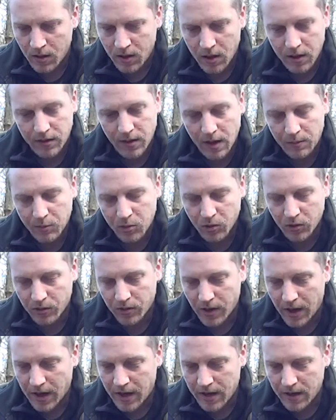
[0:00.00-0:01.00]
adapter on
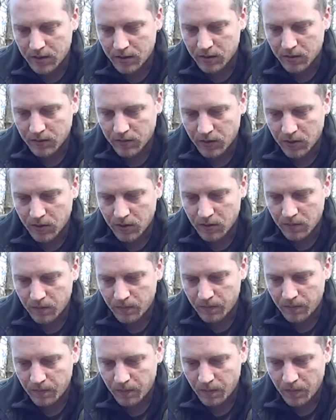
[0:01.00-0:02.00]
that end of the
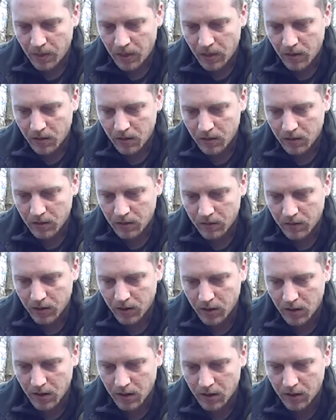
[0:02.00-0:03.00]

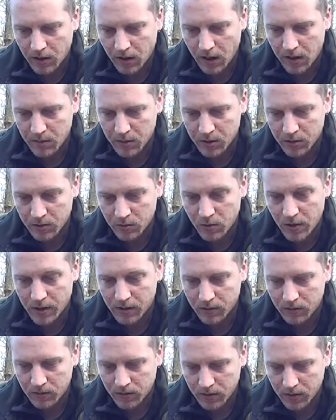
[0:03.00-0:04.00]
cable as
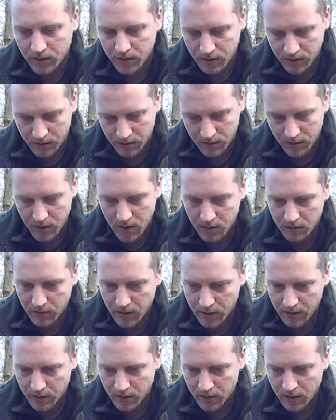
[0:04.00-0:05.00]
well as the other
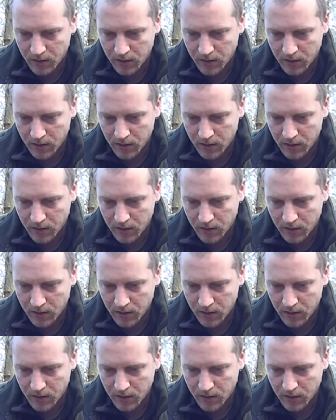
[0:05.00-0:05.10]
end.